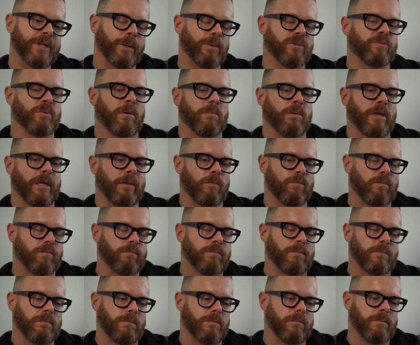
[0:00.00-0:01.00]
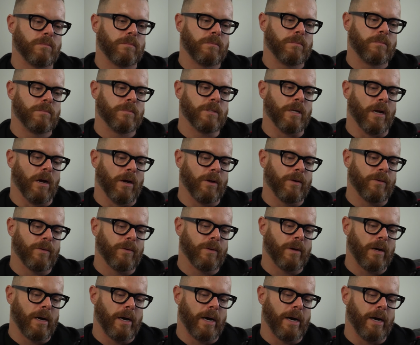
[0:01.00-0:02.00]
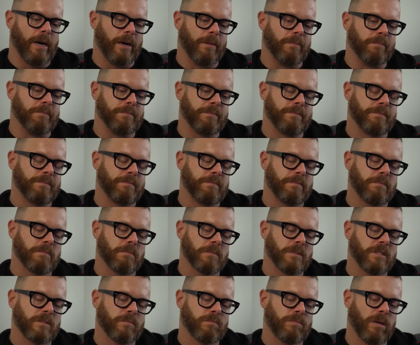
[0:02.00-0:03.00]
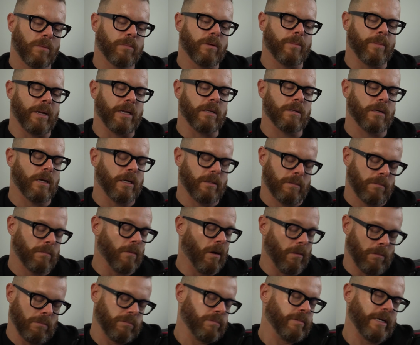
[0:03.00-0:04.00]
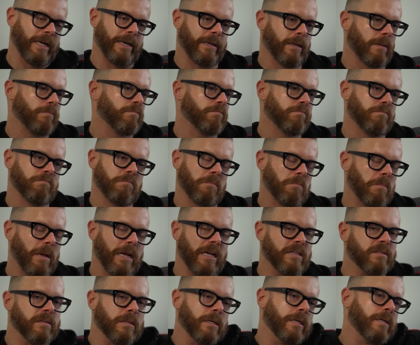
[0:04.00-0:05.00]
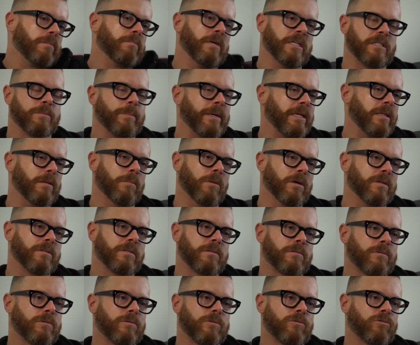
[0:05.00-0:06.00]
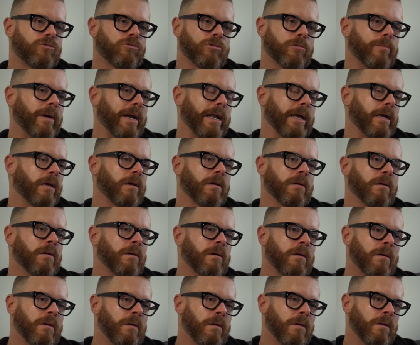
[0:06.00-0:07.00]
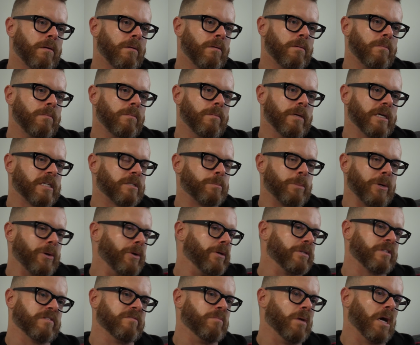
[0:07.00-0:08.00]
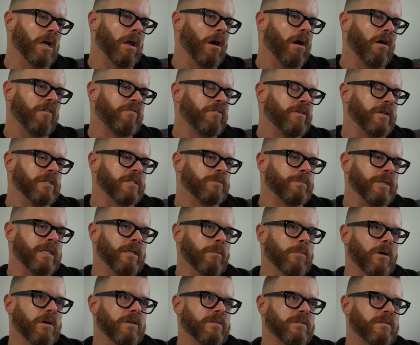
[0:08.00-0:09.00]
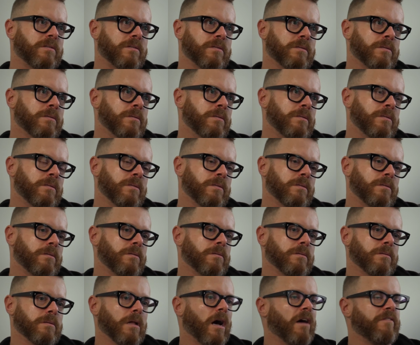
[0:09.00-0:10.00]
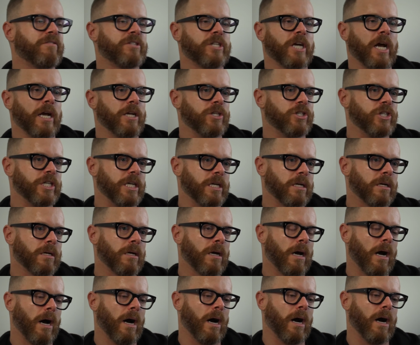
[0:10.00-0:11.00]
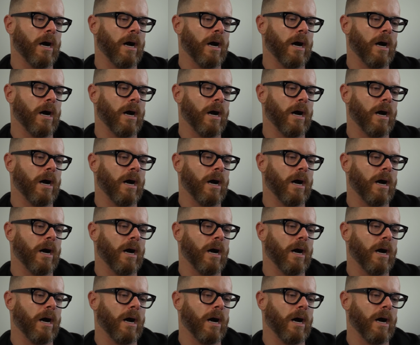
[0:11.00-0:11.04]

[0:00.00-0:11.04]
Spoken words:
was probably, it's probably been it's been the most traumatic experience of my life, and it's been the most life-changing.